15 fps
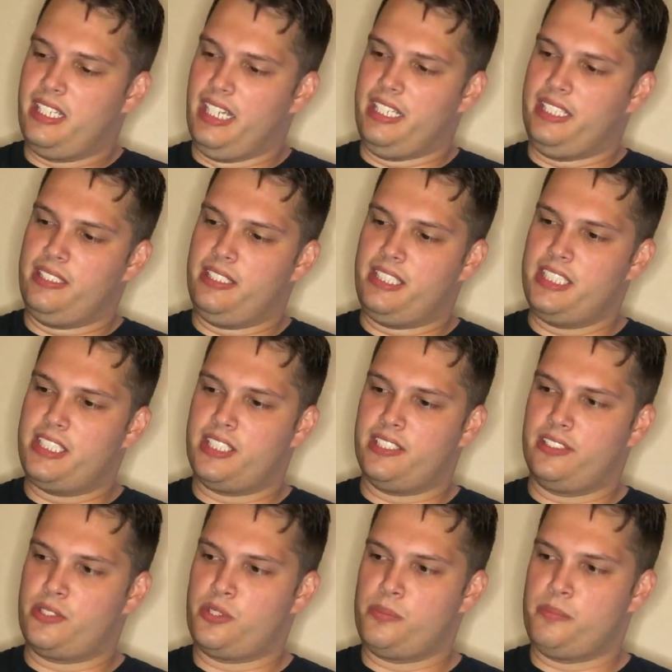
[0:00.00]
And these
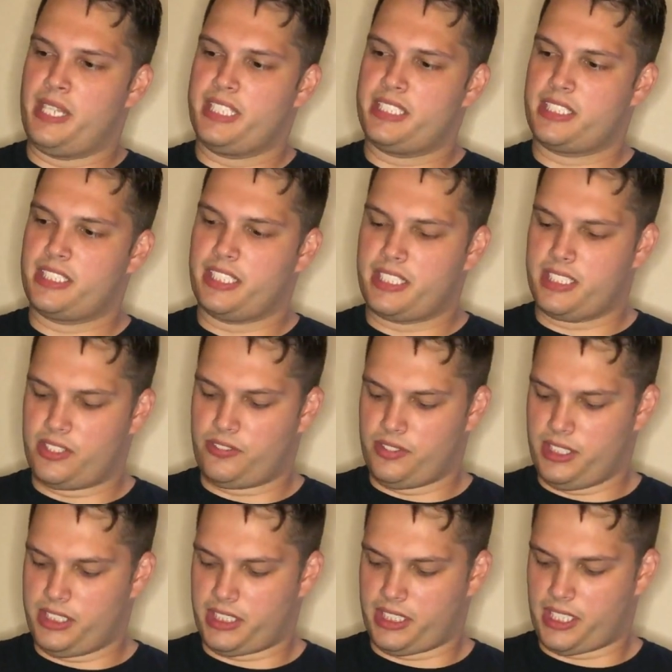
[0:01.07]
silicone masks like this for
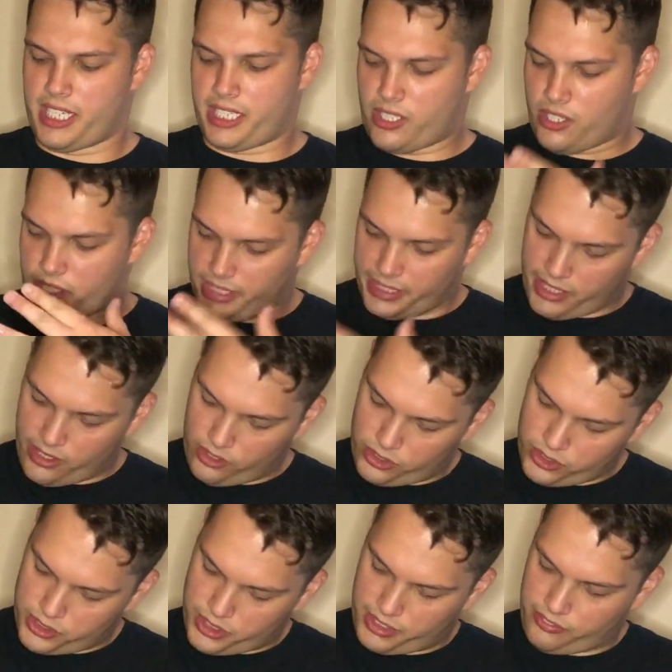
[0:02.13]
these like iconic
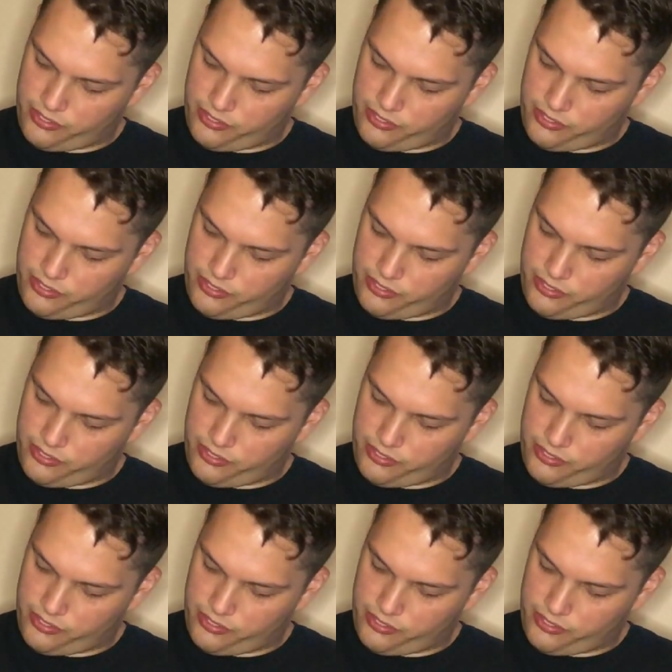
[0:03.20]
characters like